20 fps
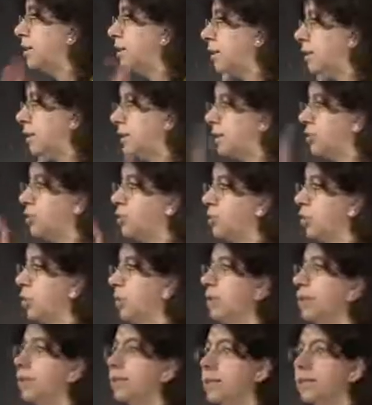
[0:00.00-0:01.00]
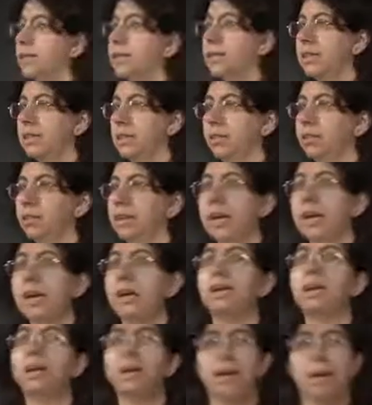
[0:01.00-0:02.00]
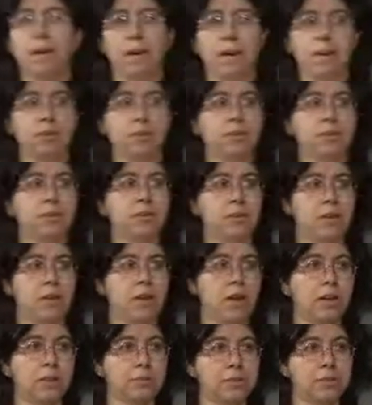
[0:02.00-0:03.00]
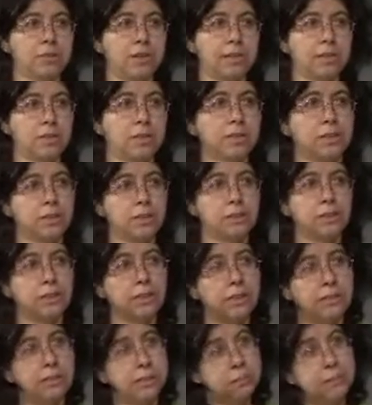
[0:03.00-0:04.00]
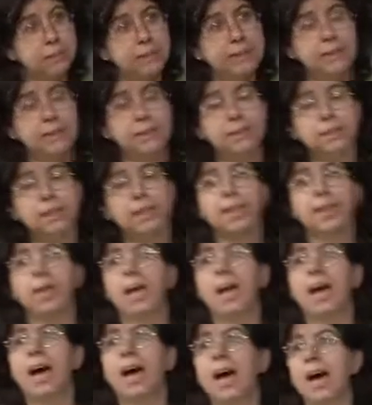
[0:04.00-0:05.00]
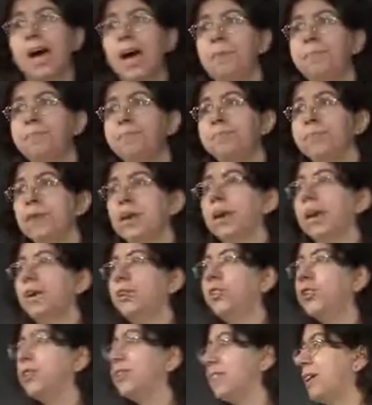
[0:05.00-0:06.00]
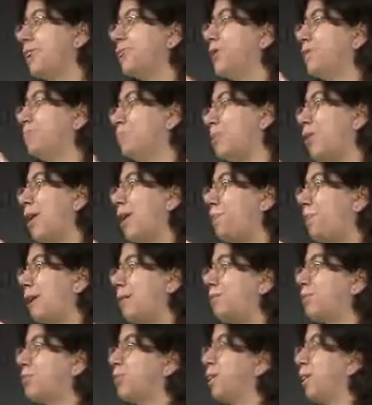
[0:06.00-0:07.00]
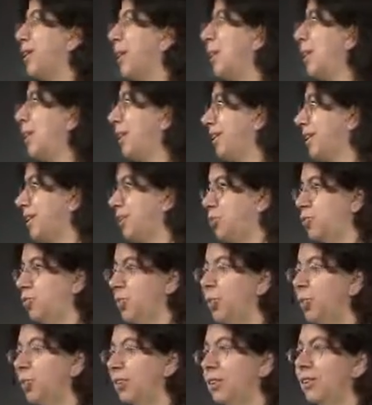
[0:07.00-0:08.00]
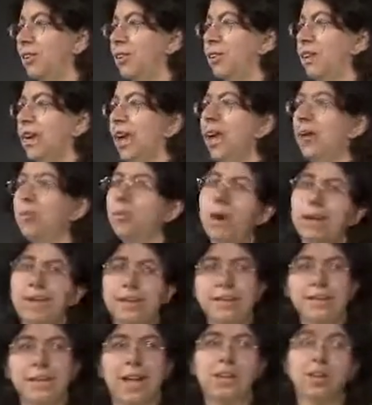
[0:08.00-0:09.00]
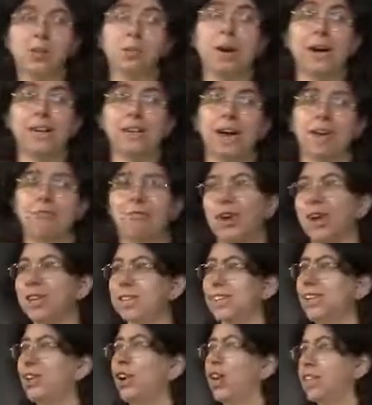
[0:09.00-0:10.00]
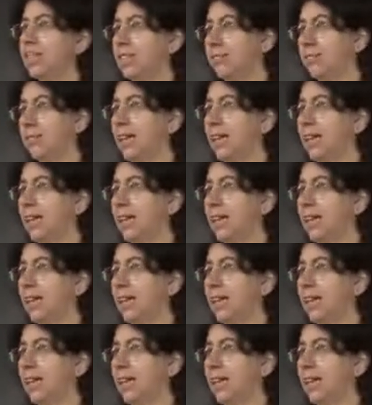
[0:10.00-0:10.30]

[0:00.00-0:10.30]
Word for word: The solution exists as unique if the columns of x are linearly independent. Um, there are several problems with going this route. Okay, one is that you might have lots and lots of